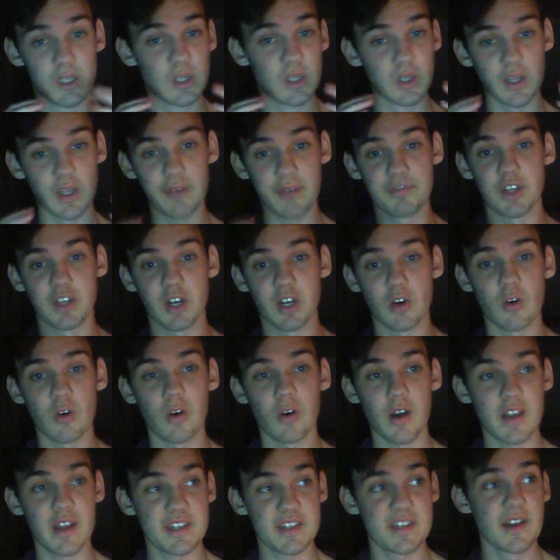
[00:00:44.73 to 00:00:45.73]
Love the
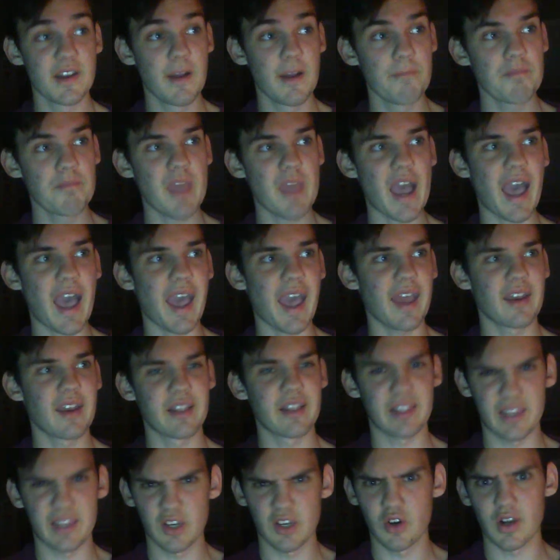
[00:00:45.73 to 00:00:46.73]
chorus
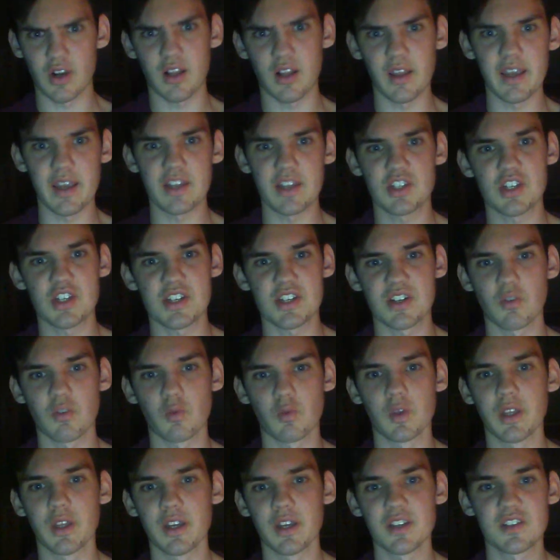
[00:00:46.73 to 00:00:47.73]
and lyrically it's just a
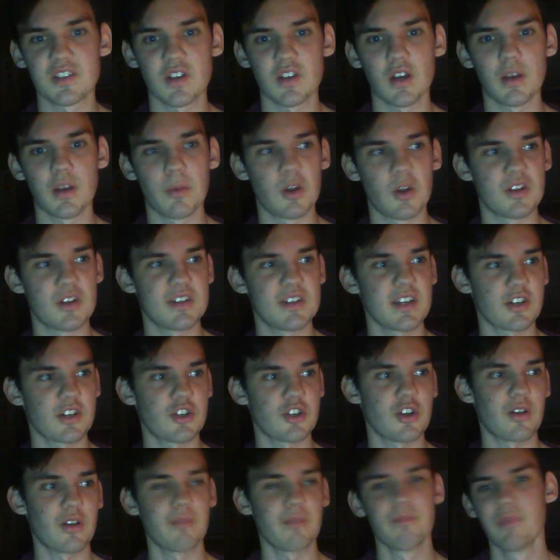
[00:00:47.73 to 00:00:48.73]
really good song about
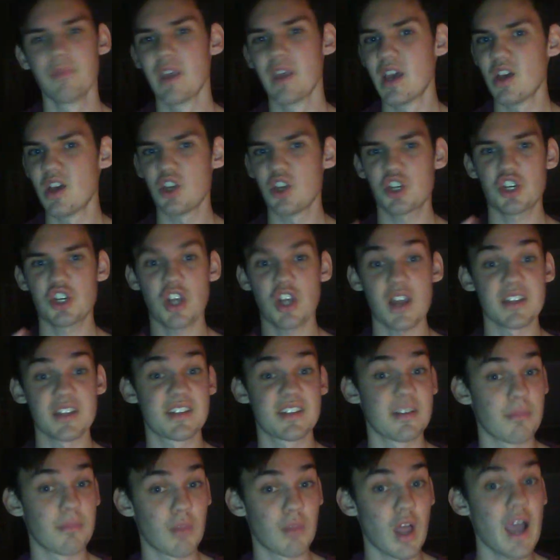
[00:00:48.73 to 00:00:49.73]
addiction shed
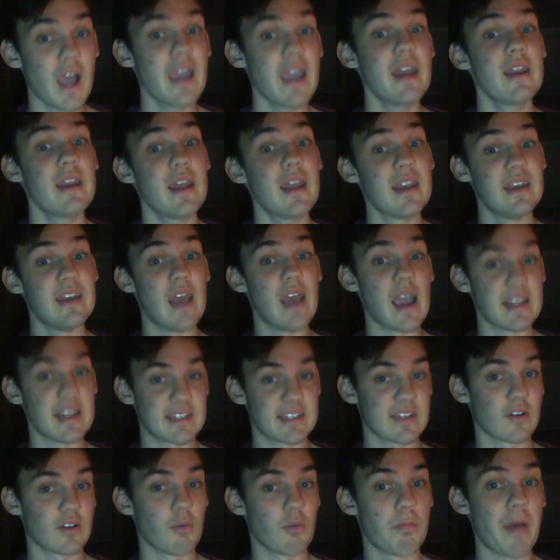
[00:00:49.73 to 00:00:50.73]
some light
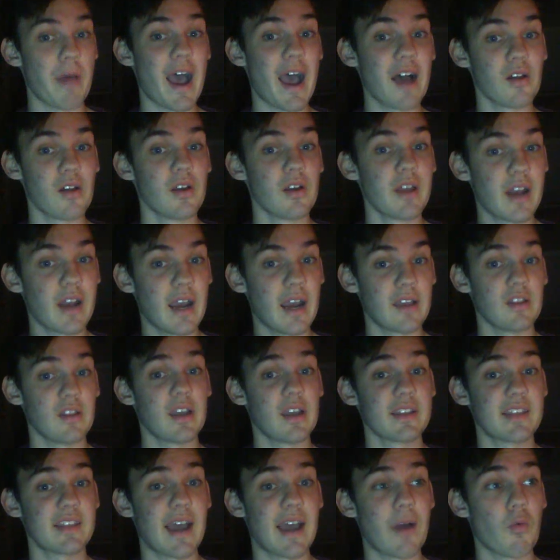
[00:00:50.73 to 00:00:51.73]
nice little ballad i
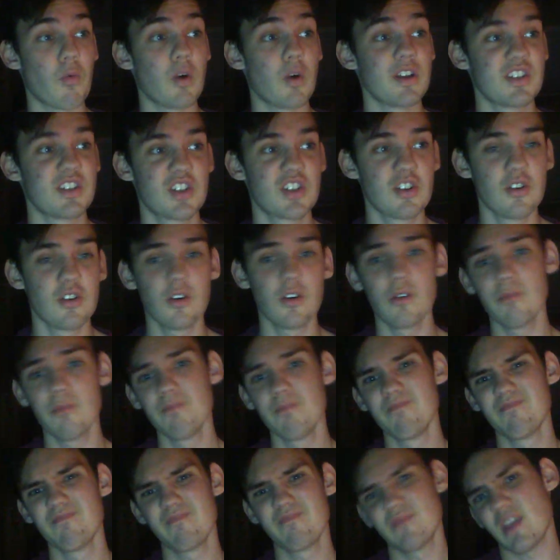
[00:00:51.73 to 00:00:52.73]
like that one too